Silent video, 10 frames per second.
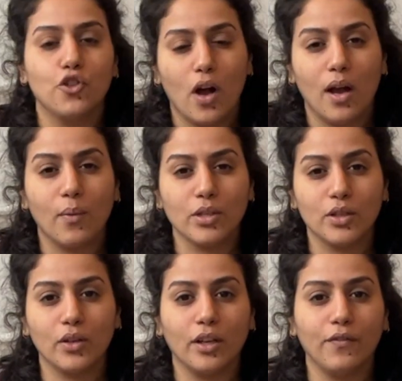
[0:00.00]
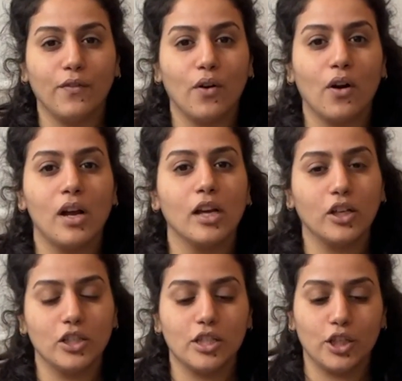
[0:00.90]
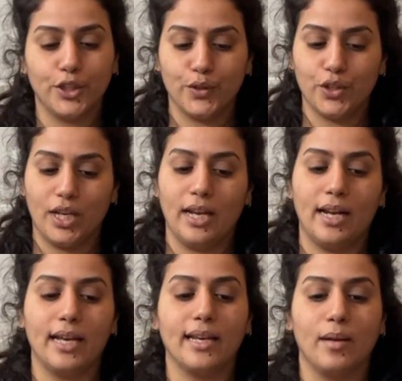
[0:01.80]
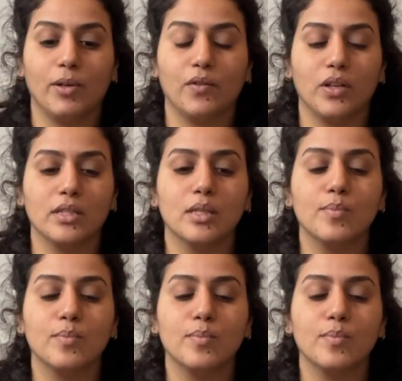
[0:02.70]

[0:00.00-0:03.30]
I was looking for a good solution, and I came across this